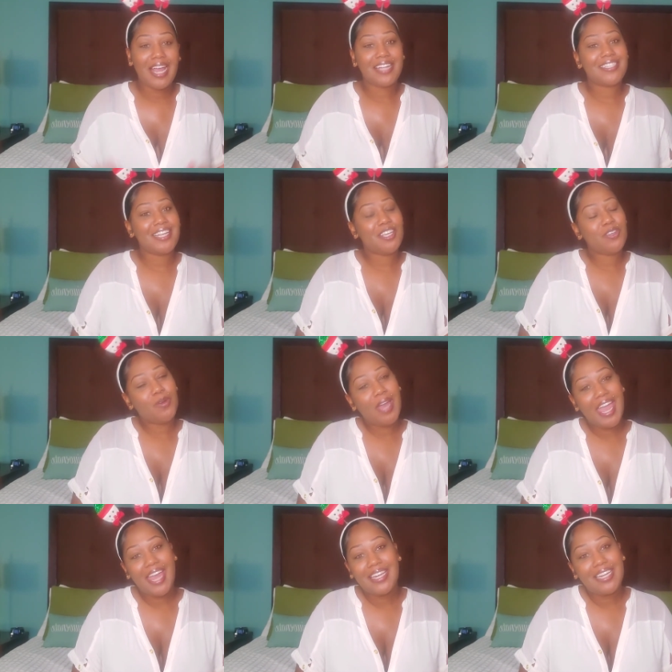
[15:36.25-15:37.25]
I say you
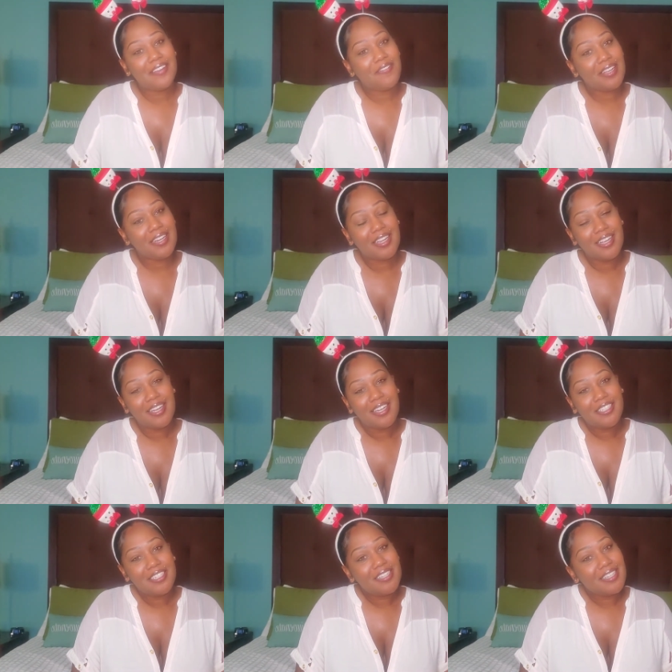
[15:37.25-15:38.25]
hadn't even
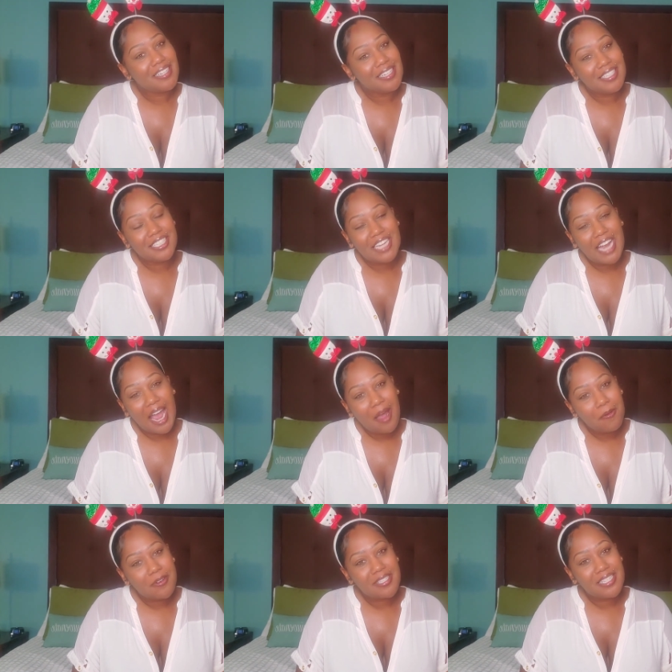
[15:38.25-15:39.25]
taken a
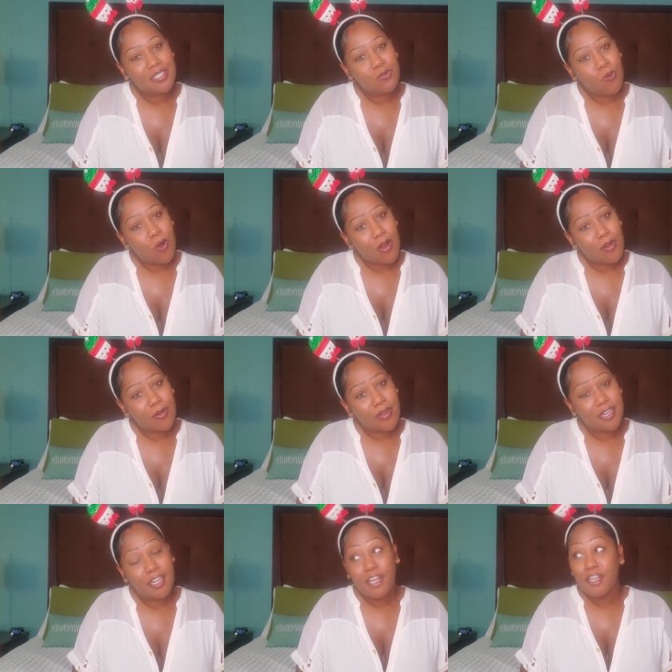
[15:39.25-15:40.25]
shower since work.